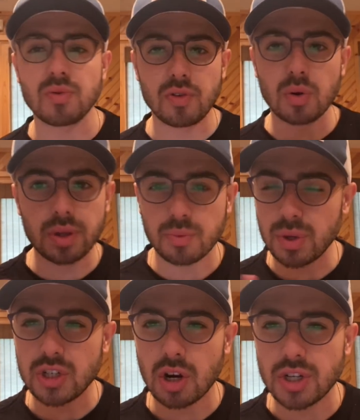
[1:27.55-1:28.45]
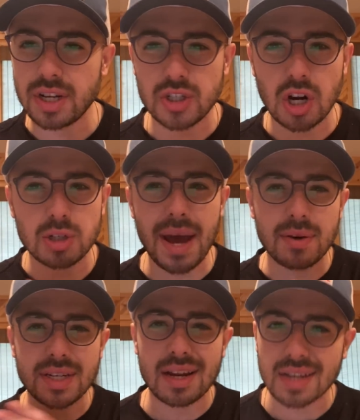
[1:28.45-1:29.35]
If you can only recharge and discharge a
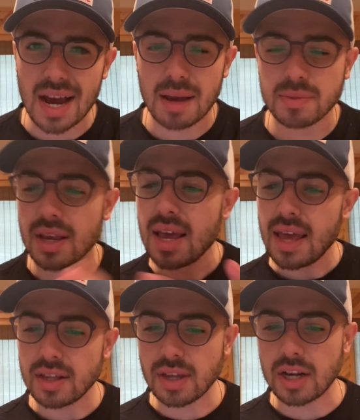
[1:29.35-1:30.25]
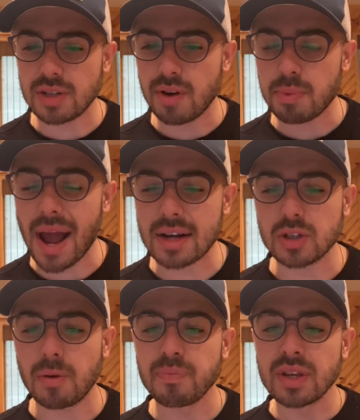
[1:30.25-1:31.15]
battery ten times, it's not actually very
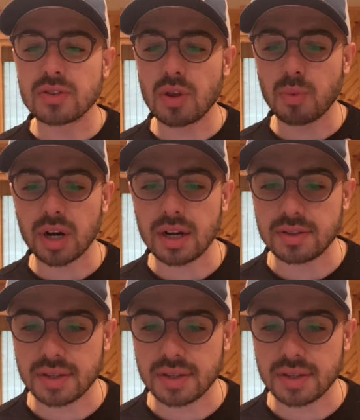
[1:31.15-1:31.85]
practical. So they're working on